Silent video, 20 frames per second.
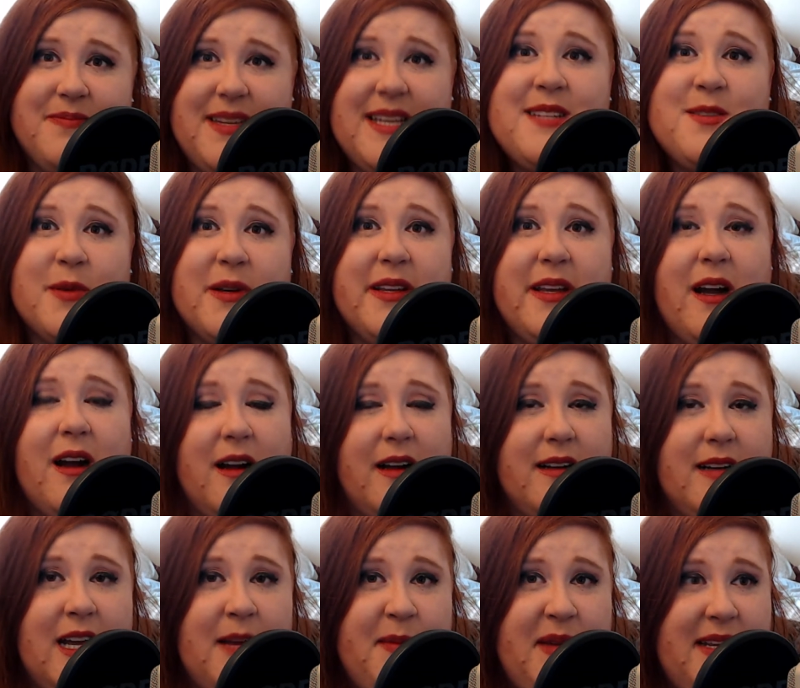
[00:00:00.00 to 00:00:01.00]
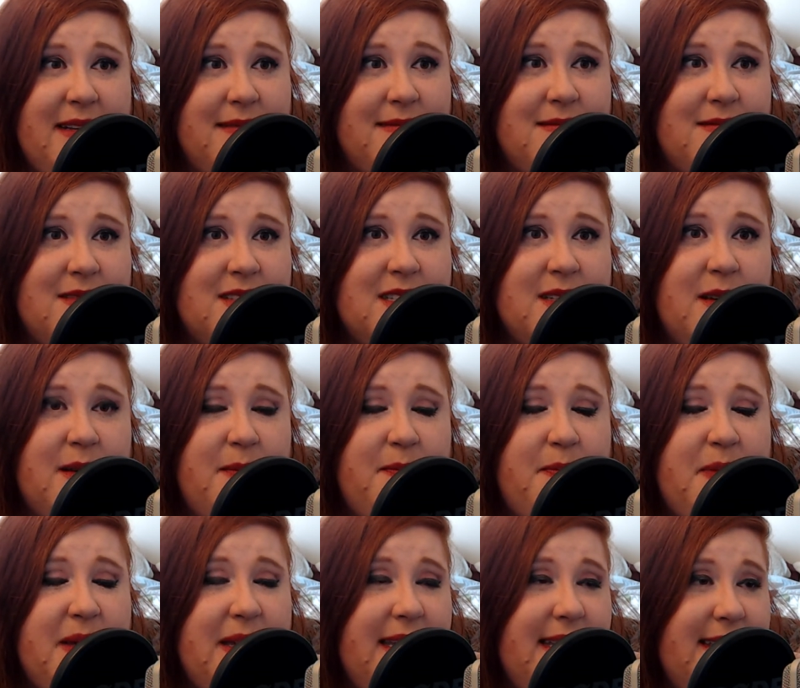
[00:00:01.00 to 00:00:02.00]
It's really hard. I mean, to
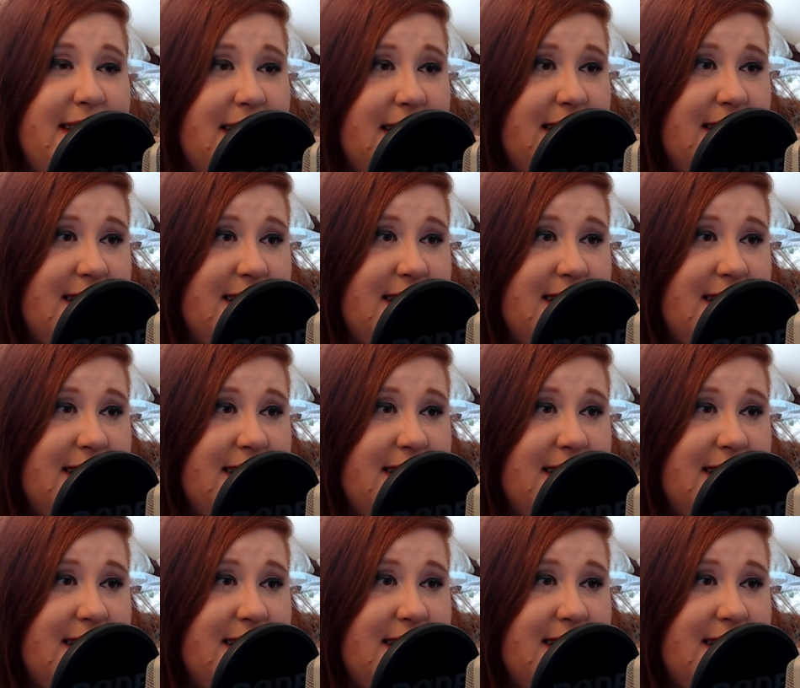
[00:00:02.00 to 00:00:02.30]
be